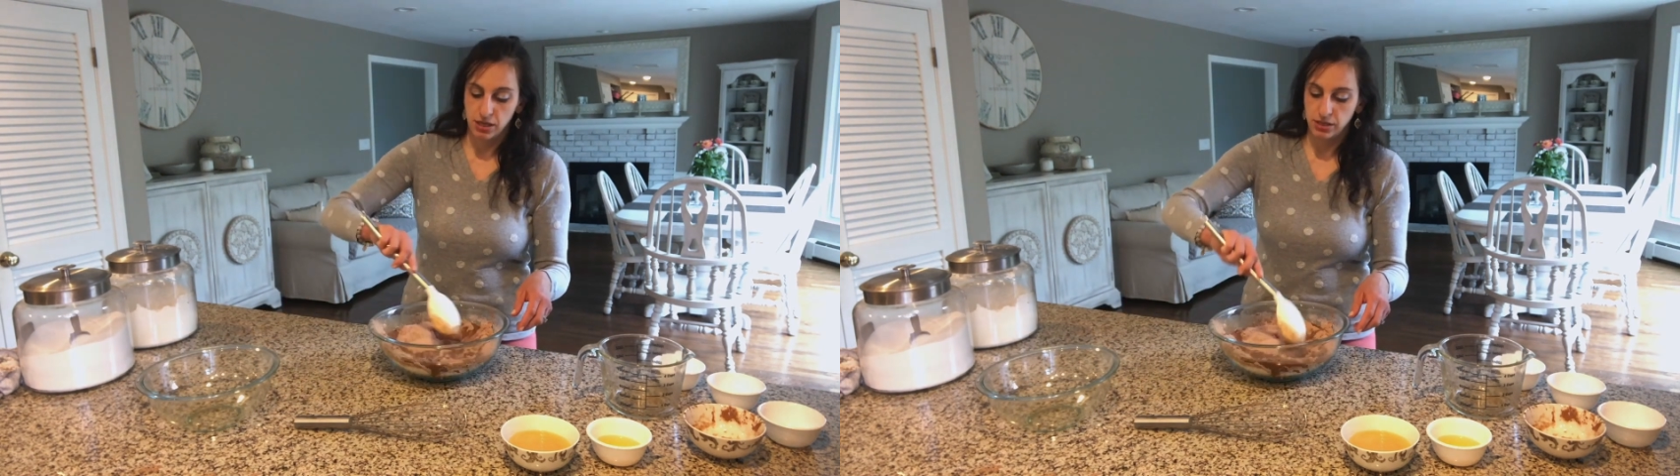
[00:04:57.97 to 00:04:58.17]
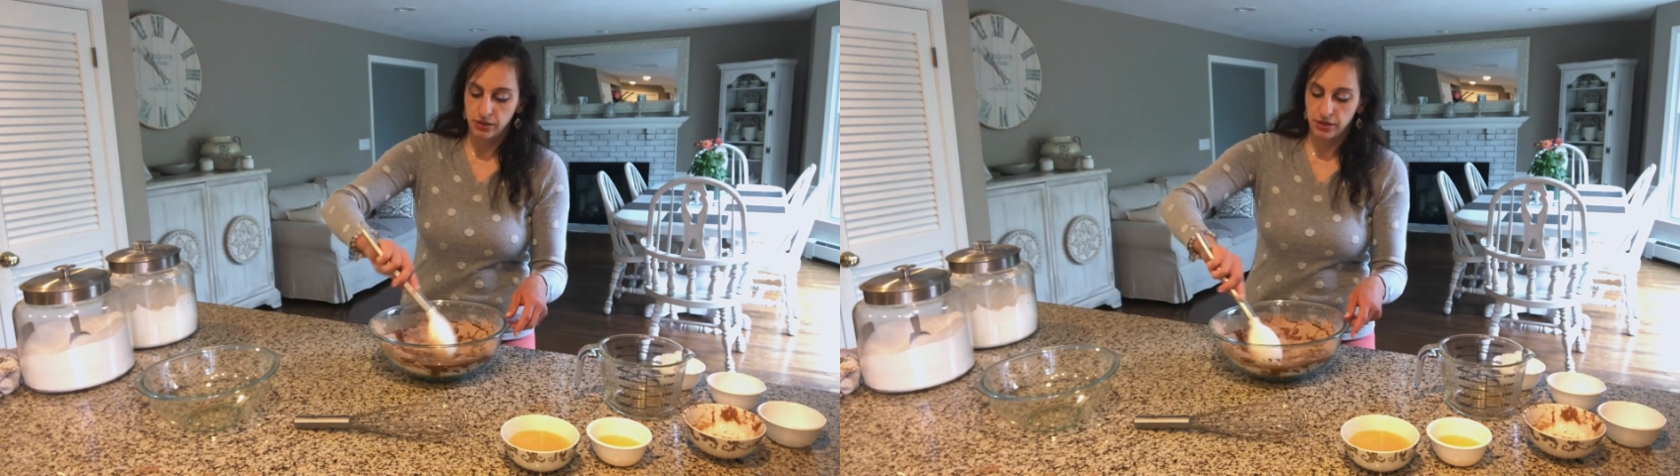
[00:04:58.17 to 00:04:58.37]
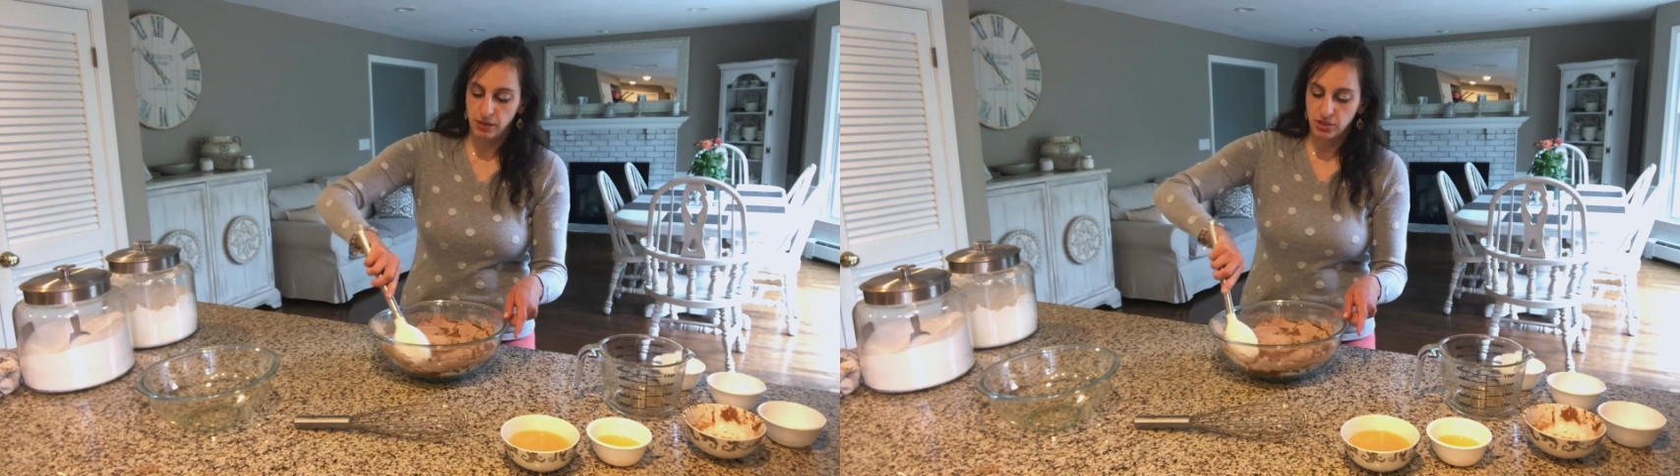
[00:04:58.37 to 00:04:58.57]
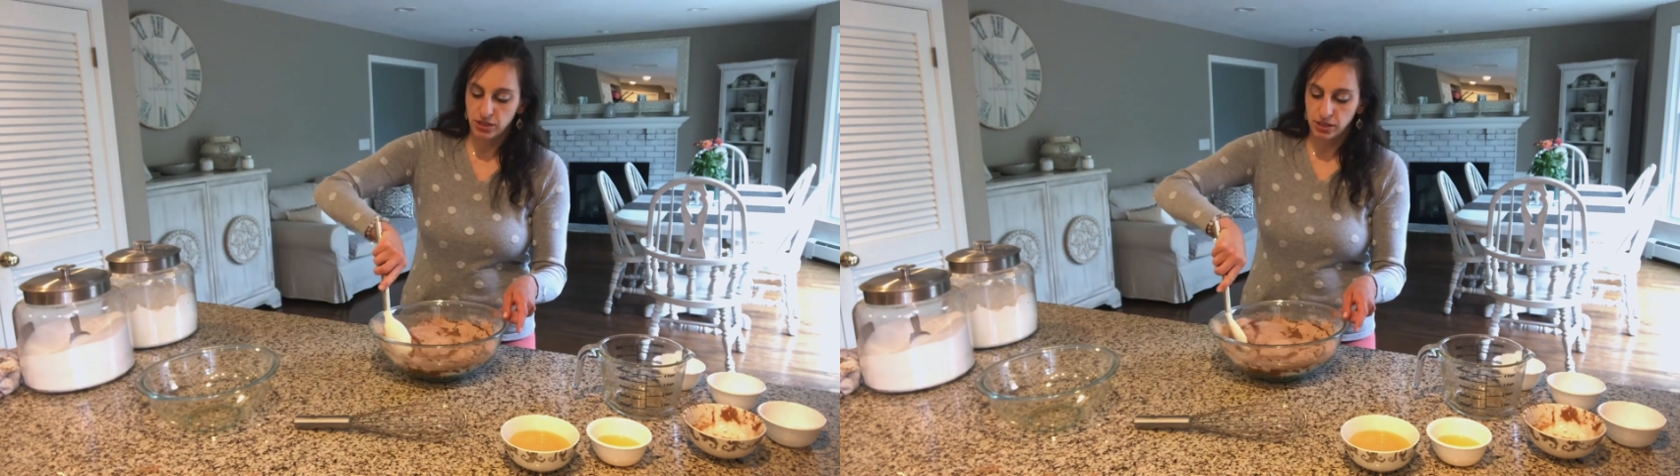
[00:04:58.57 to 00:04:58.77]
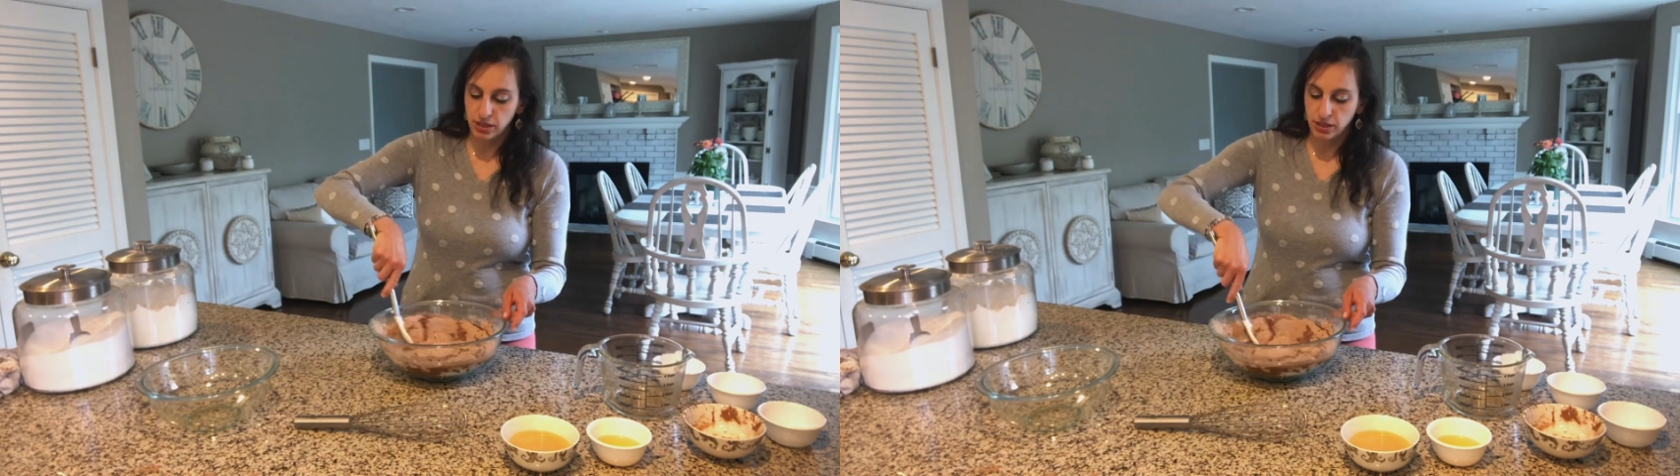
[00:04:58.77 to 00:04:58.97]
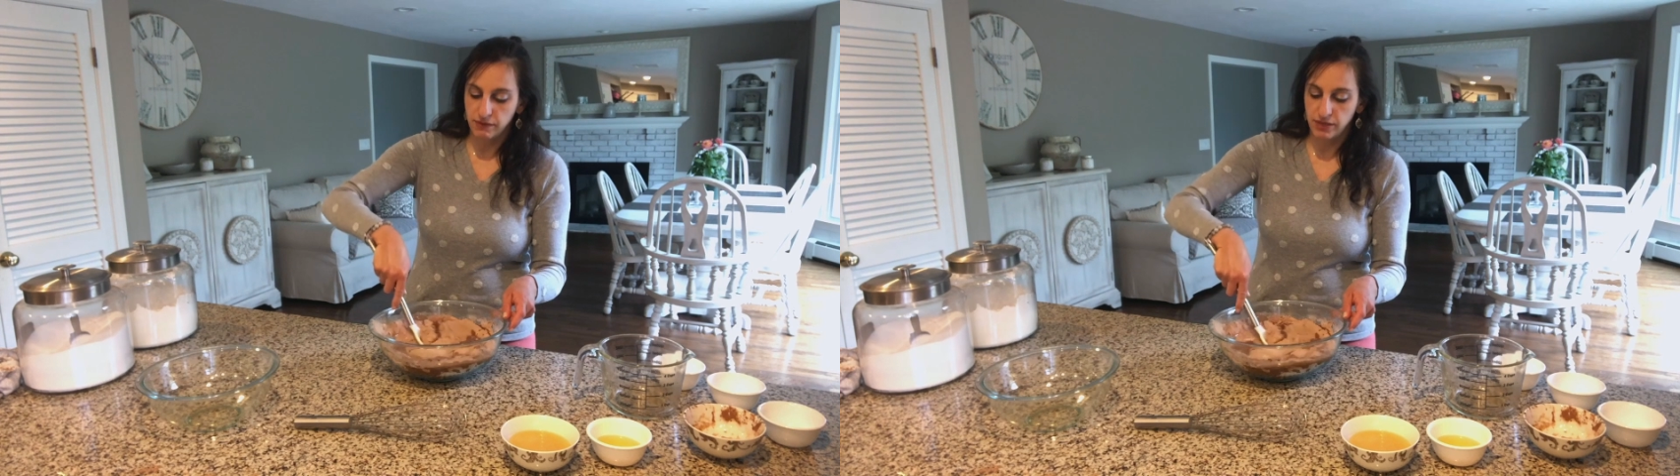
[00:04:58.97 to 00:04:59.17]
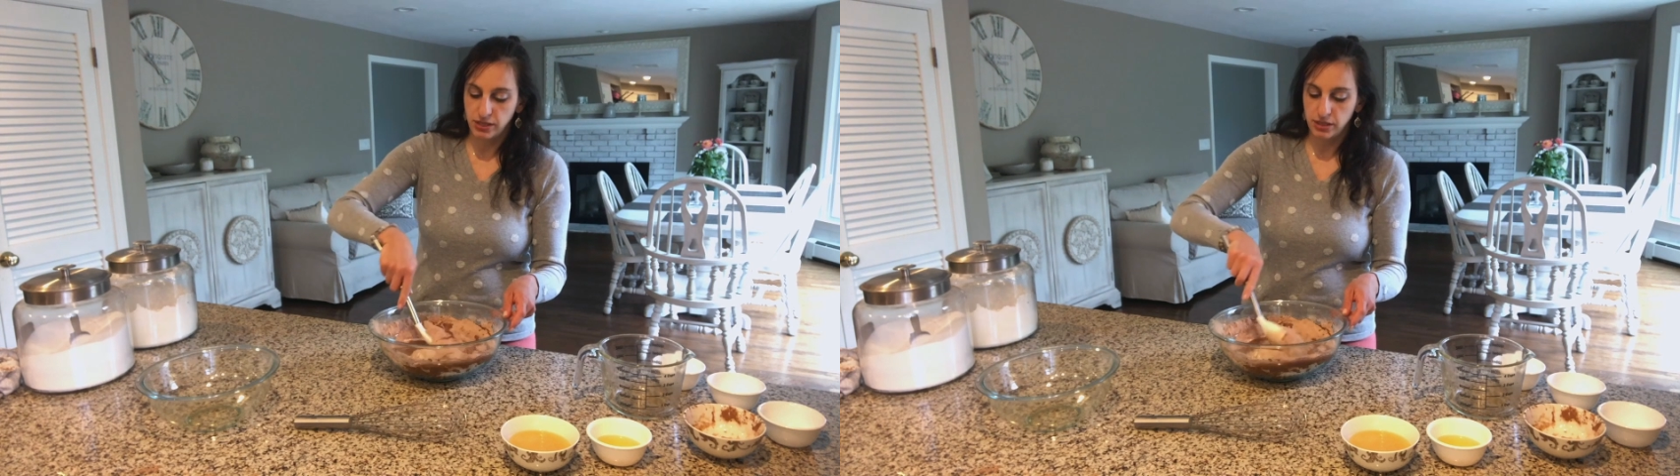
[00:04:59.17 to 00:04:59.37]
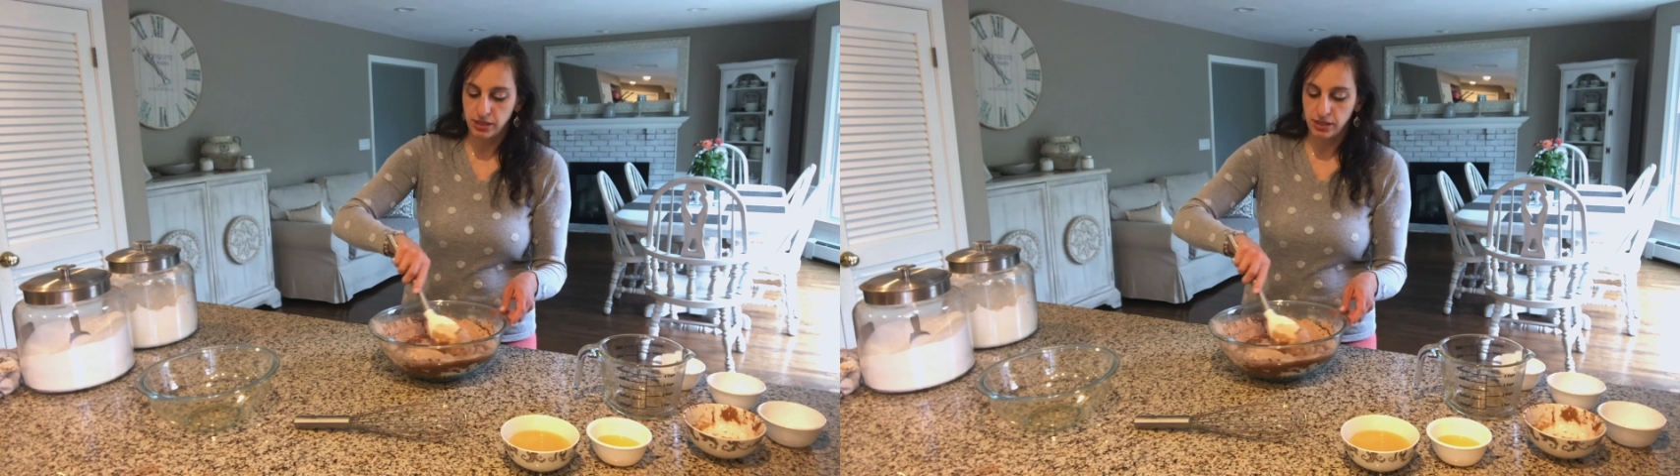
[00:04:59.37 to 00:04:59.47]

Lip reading: So then I'm just gonna give this a